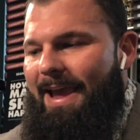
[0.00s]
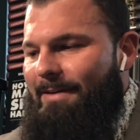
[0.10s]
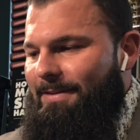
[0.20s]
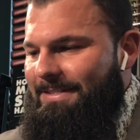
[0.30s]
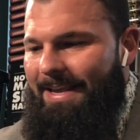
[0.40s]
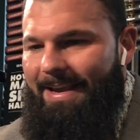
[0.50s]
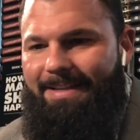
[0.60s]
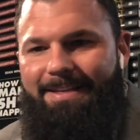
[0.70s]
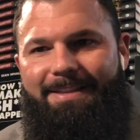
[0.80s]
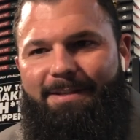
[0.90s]
have this like
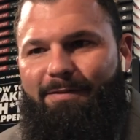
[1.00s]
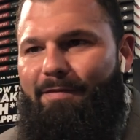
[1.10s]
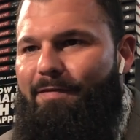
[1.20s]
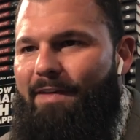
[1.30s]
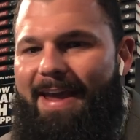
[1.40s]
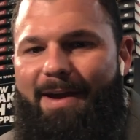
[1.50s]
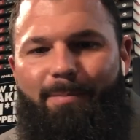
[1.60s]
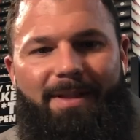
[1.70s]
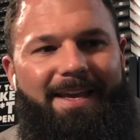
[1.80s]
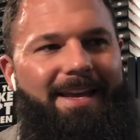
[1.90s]
it's like this
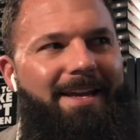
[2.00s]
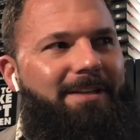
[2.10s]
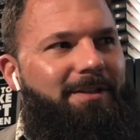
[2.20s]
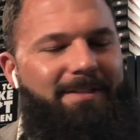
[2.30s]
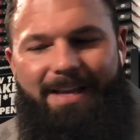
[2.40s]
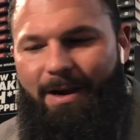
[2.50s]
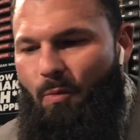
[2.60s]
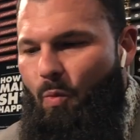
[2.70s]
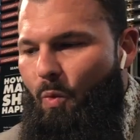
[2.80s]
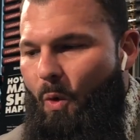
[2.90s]
family, just like
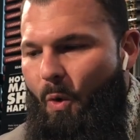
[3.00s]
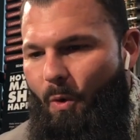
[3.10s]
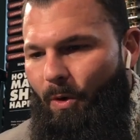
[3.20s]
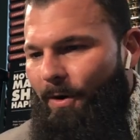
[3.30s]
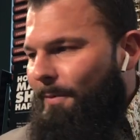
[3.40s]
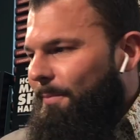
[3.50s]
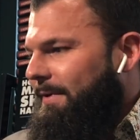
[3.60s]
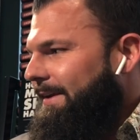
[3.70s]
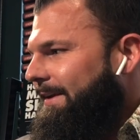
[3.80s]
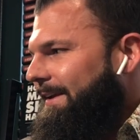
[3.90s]

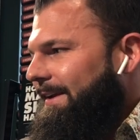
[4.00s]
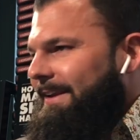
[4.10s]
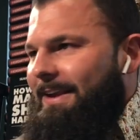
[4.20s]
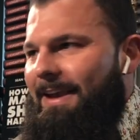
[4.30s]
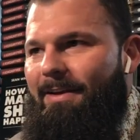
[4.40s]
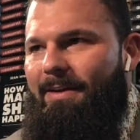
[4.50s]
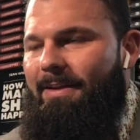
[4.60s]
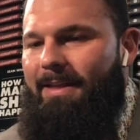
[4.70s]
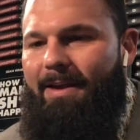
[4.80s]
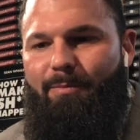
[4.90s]
warm. Eh,
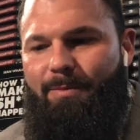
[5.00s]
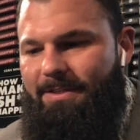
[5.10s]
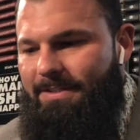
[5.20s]
eh, everyone